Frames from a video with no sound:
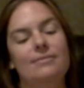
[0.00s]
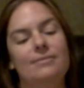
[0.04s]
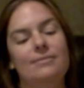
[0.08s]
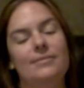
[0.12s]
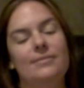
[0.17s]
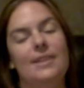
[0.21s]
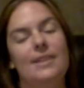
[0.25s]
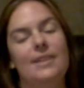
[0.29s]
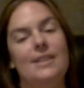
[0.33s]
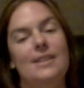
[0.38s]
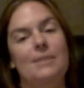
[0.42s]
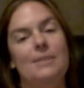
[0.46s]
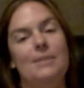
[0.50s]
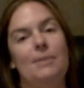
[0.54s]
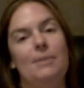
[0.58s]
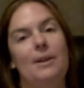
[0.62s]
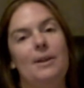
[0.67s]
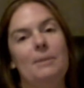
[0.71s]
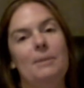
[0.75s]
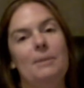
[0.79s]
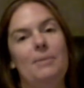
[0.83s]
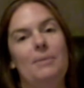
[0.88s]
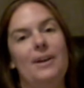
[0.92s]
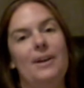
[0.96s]
that
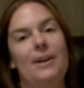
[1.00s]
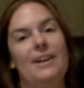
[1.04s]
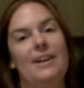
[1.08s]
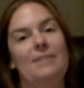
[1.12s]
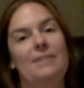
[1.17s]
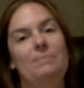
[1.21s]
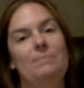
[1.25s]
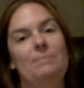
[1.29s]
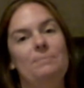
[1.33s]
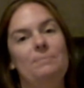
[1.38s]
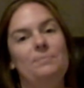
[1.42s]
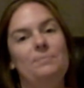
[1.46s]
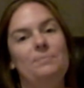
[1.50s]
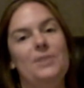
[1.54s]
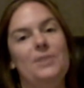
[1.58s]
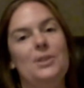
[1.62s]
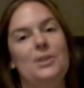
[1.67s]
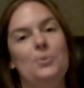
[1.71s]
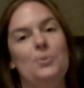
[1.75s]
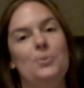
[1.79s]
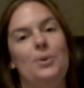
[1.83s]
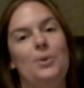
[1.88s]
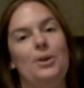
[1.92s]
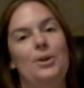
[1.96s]
smelling money
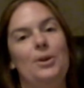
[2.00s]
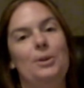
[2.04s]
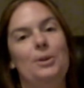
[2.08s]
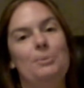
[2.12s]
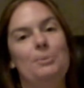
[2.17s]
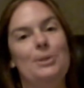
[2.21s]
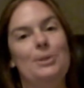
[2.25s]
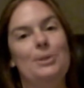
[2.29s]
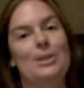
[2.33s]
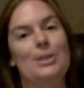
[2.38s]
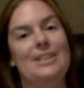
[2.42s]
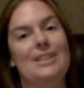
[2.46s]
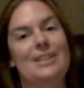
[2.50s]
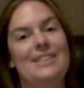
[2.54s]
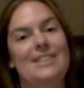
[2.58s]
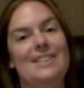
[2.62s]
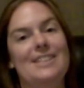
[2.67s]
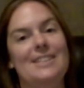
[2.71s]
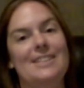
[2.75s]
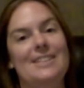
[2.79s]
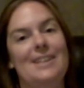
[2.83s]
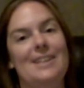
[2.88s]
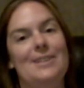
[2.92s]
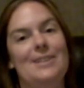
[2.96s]
is 100%
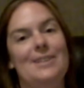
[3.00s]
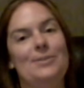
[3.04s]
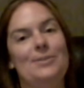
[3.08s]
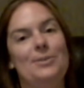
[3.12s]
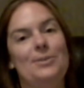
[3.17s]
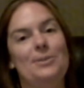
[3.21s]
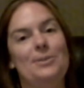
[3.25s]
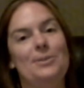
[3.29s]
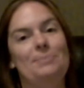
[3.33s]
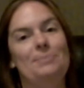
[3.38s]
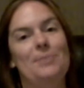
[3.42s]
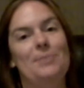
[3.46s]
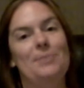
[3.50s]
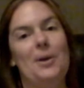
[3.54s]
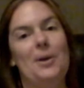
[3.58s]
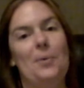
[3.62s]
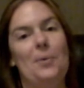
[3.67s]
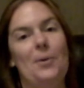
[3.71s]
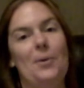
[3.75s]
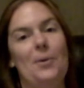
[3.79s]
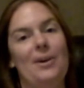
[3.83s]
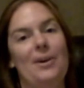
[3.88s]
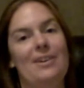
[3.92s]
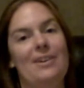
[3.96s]
successful. It
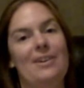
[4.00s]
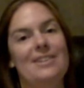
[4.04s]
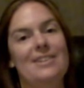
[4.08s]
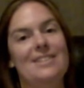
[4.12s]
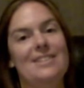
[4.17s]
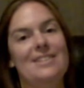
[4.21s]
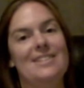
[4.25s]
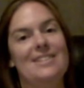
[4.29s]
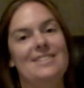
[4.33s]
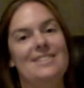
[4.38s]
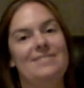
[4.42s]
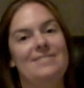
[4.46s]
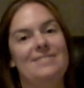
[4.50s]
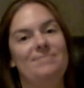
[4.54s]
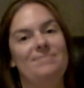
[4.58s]
works.